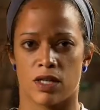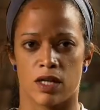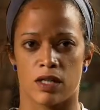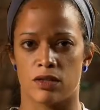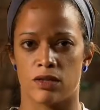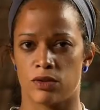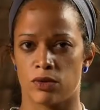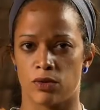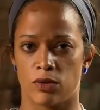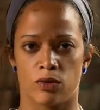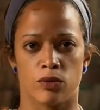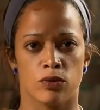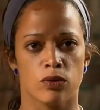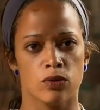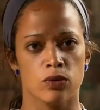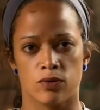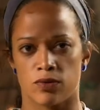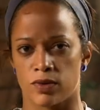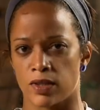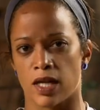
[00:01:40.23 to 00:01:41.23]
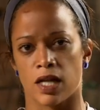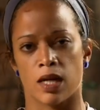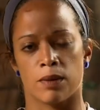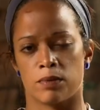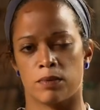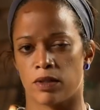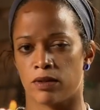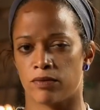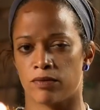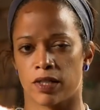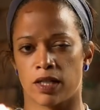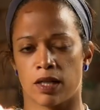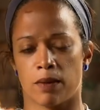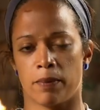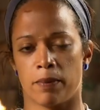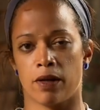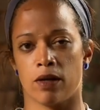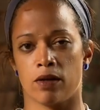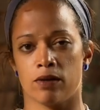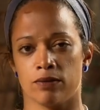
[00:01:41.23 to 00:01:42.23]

get into a groove and get up there and ring that bell.